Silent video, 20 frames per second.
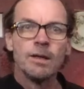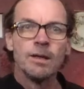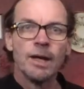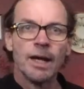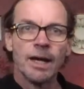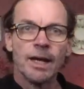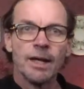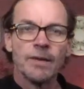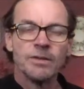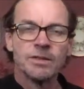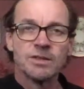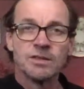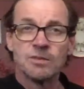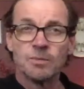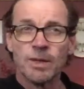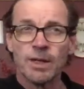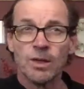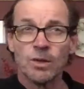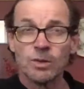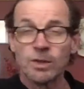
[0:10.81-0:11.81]
Hi, this is
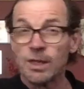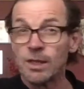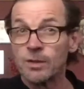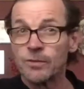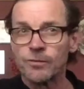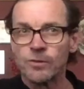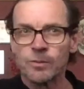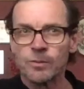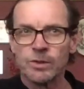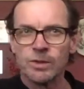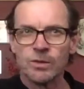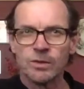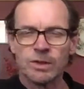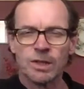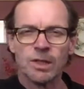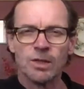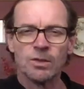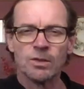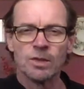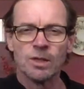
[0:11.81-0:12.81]
Matt O'Connor from the
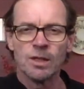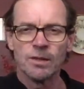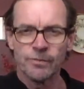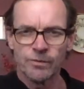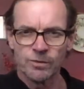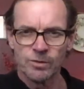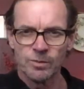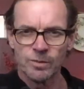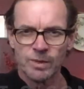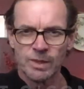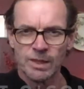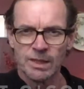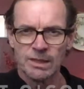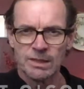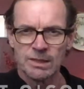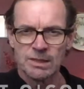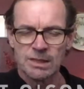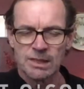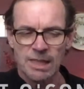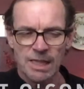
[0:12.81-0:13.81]
O'Connor Law Firm,
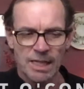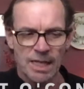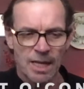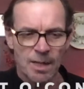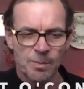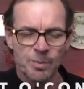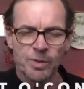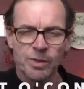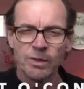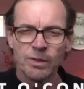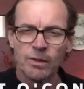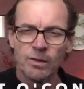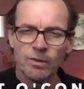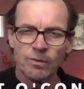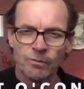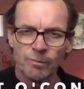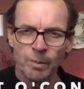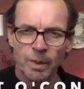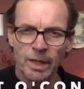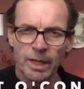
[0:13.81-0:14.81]
and today I
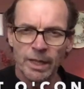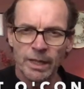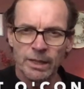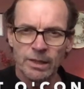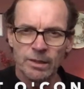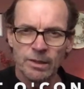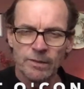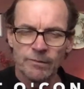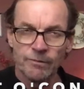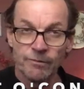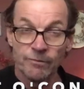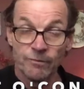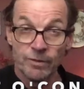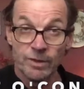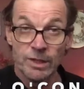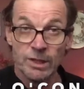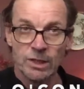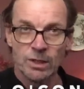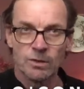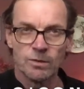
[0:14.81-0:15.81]
appeared by
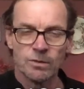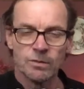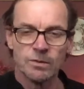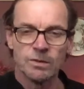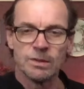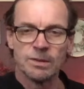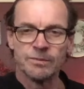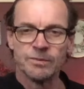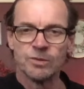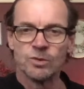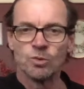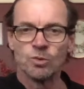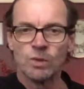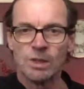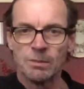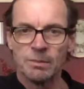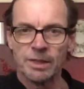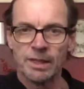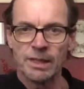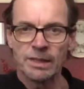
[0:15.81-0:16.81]
video um, through
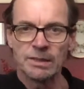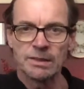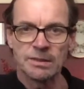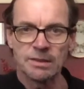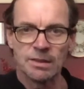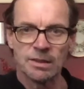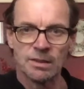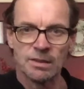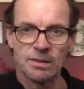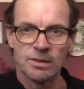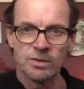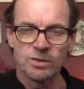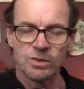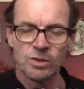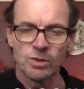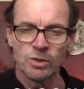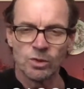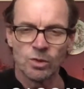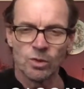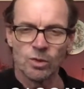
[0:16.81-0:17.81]
WebEx in the
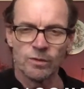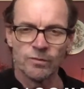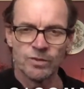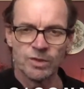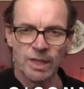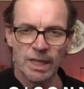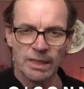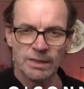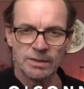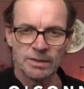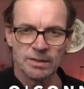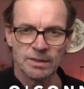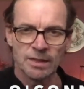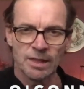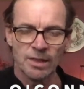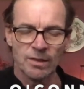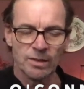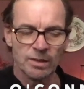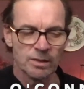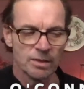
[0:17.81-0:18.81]
Circuit Court of Jackson
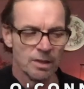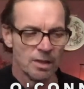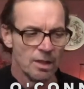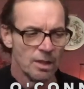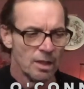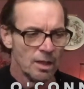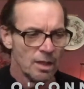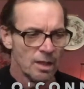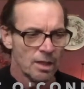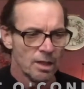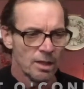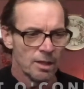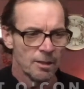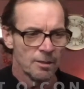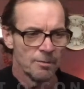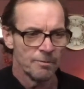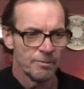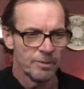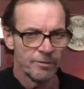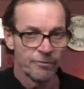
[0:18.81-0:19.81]
County
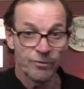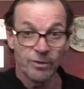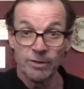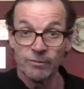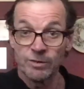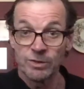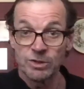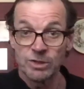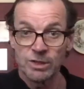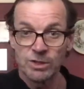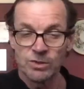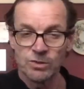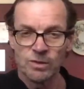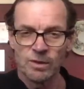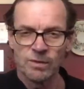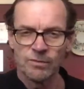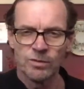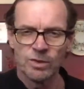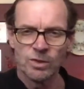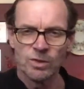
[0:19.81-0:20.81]
um, in front of a judge who
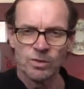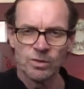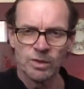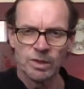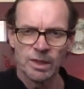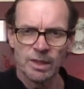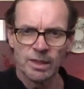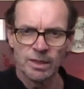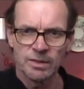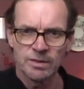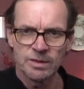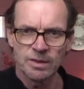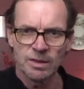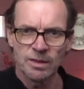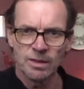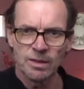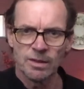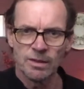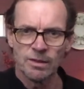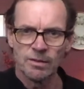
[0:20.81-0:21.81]
I've known as a,
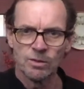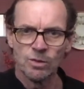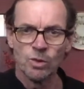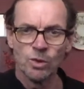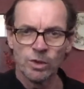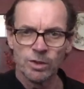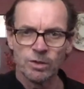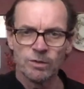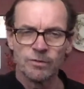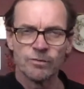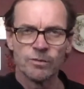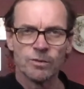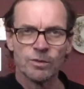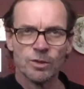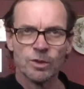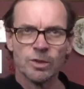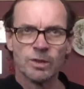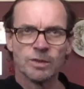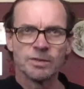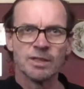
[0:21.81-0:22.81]
a lawyer for a
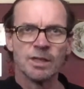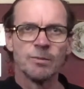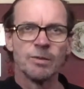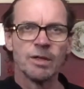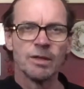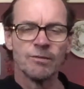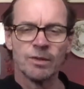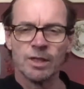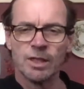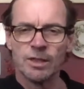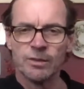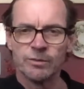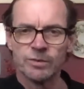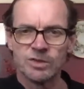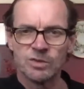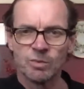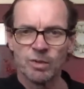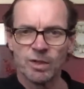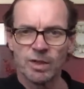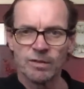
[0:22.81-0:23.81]
long time. I have a lot of
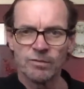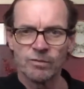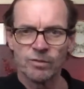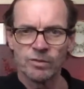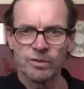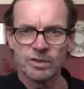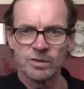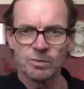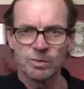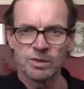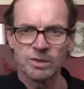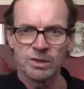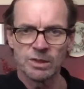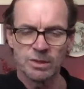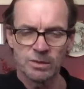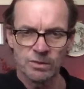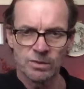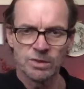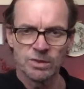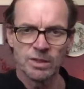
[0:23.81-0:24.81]
respect for this
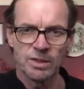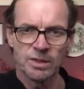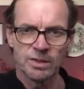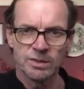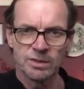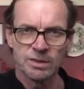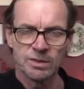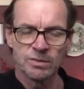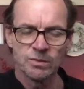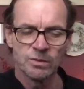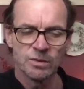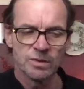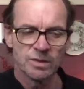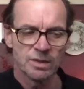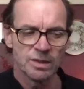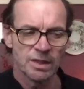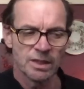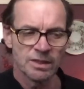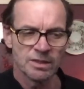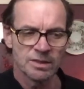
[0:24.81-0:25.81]
particular judge. She was
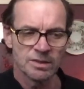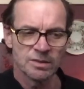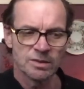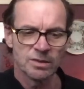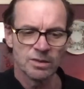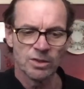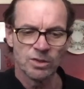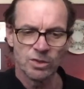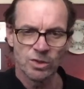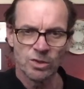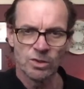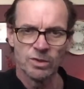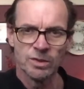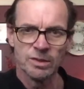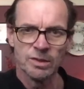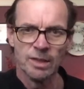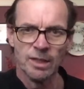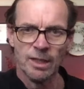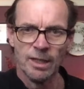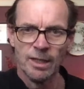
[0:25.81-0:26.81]
an excellent
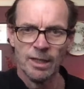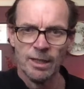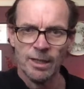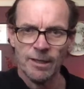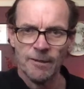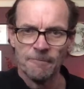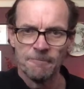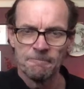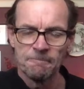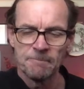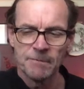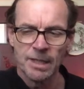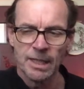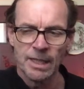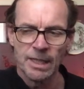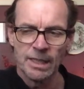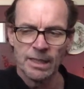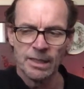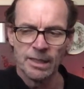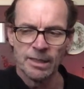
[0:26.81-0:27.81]
attorney
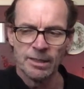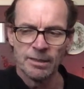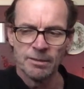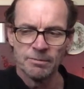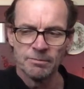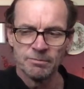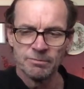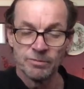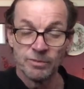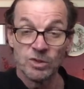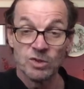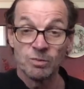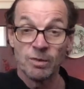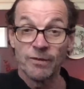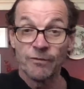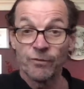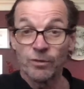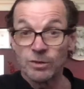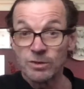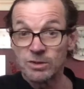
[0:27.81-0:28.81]
and um, it was my
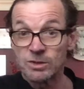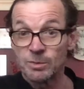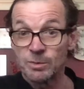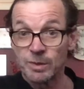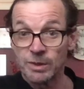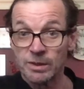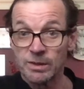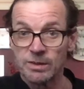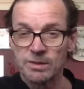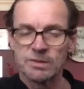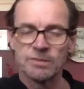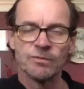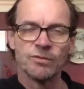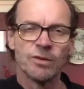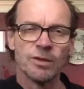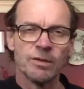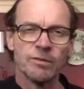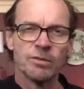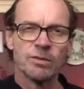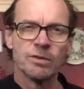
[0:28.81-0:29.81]
first appearance in
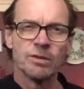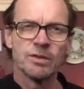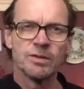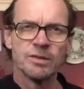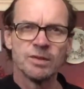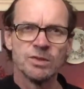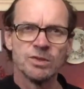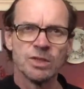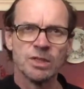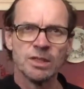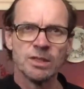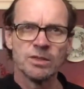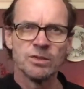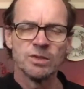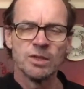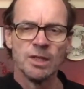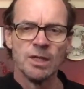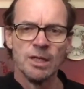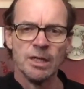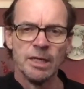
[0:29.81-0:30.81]
front of her as a
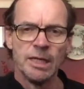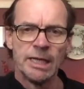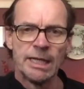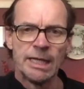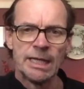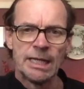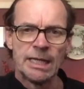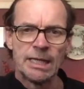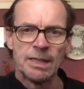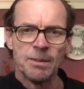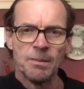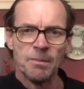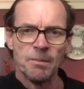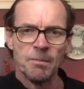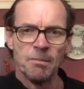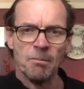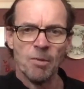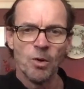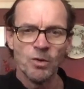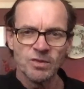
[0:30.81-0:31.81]
judge.
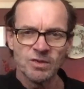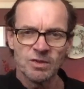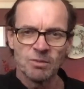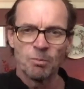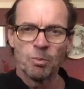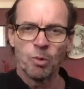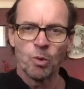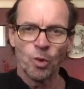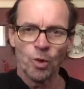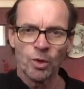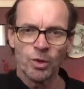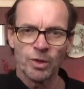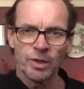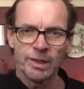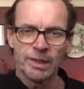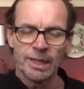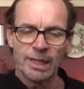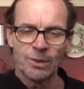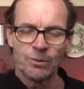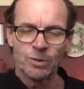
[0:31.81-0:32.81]
Most
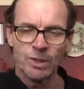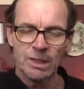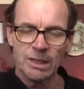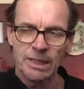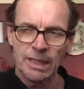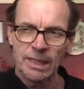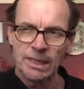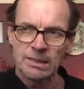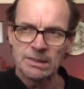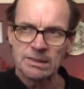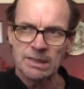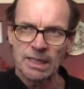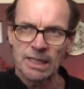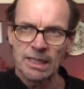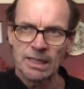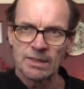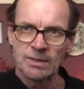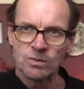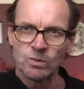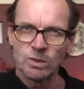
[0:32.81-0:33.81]
importantly, I realized
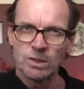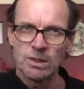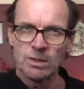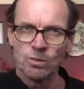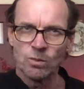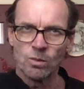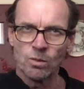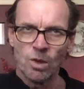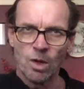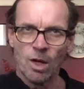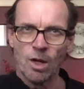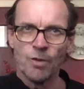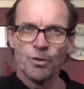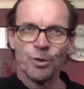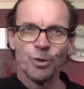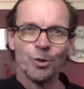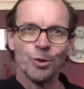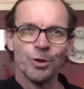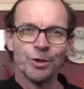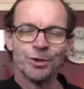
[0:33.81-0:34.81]
as we, all the
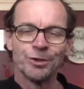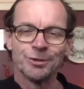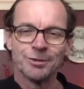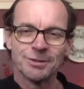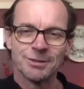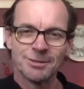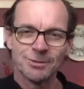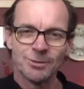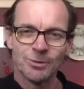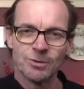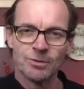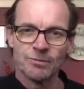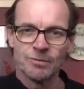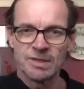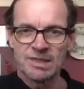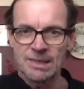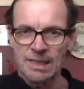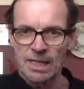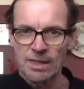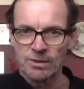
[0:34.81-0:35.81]
lawyers sort of
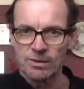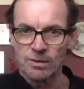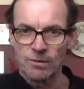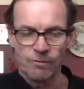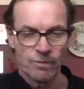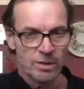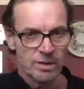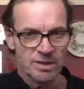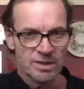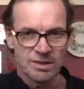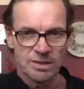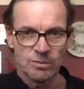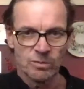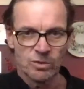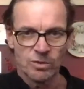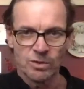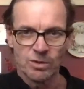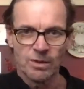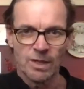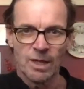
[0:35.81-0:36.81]
sat there, very
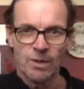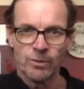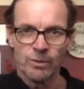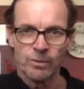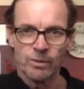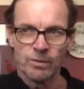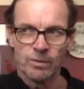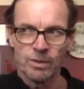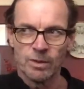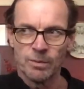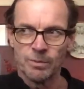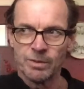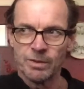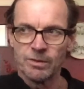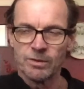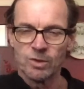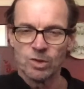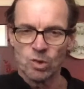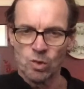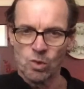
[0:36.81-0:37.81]
similar to how we would
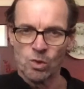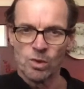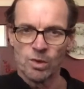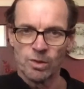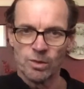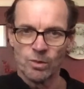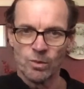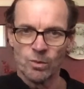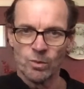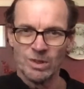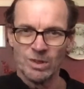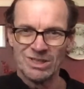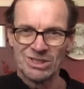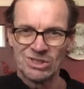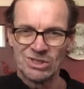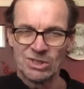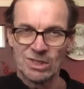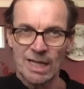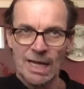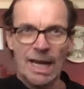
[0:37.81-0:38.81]
appear in court, we
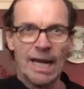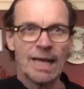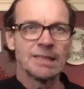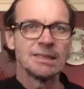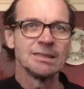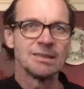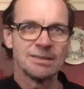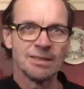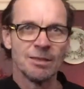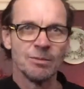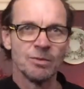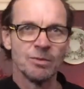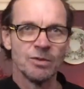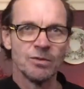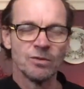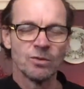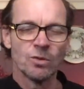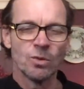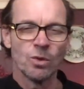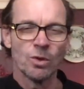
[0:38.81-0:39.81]
should act the same as
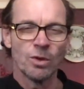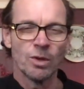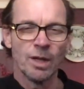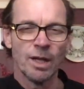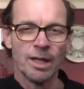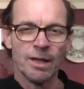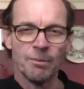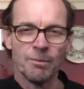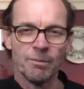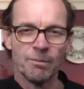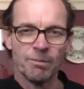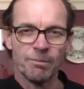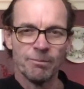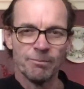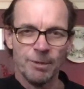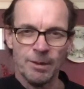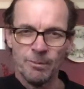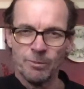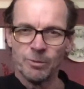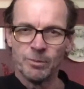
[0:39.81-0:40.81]
in court. And
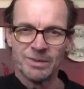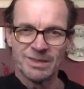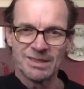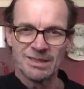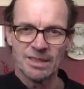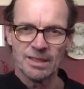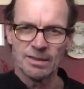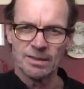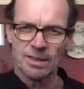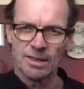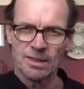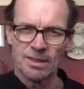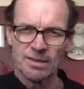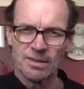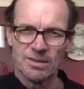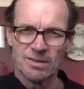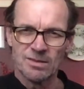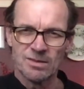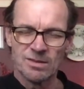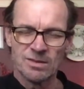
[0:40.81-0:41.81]
people mistake that.
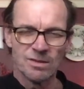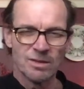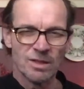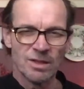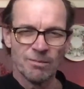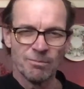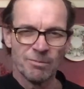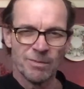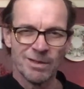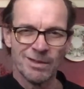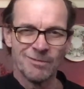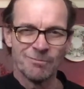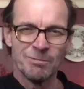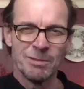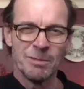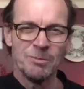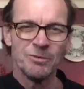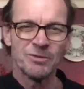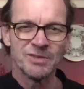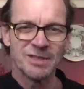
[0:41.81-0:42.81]
This is,
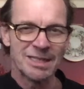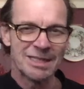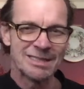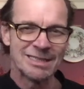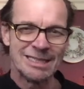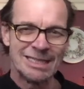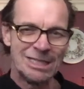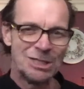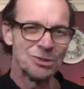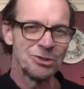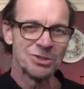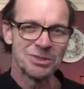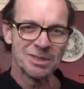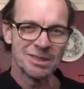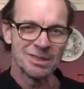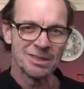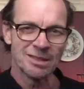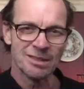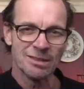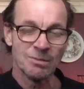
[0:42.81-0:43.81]
people said it's an
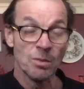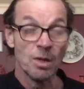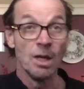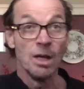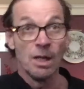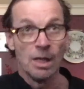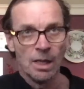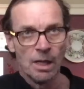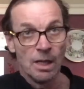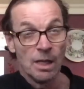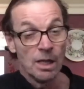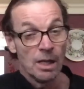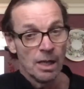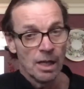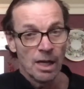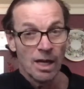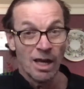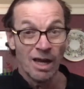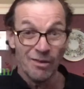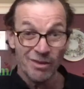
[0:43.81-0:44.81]
interesting time.
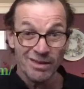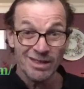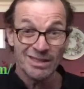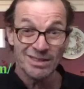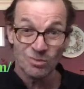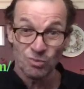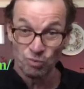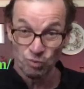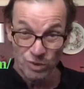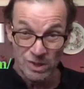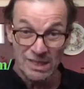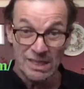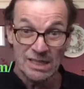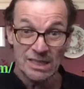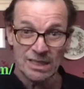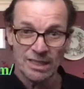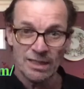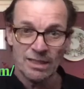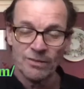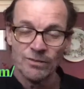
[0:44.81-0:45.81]
I think that's really
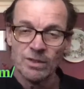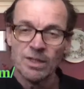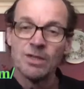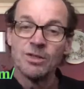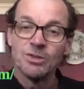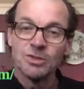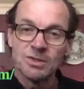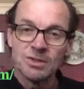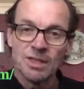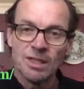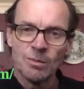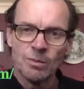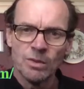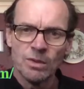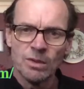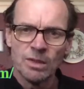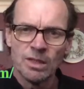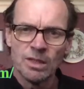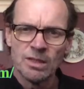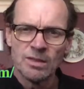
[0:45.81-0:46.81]
kind of an
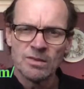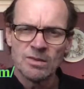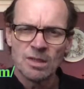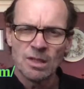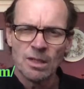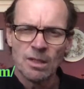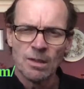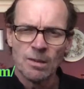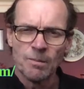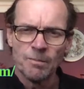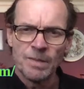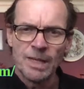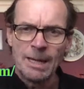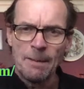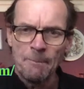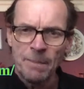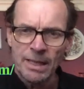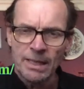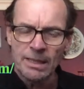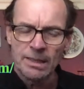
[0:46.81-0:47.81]
understatement. It's um,
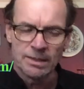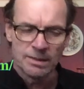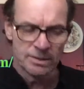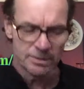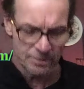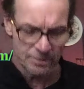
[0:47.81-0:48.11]
epic,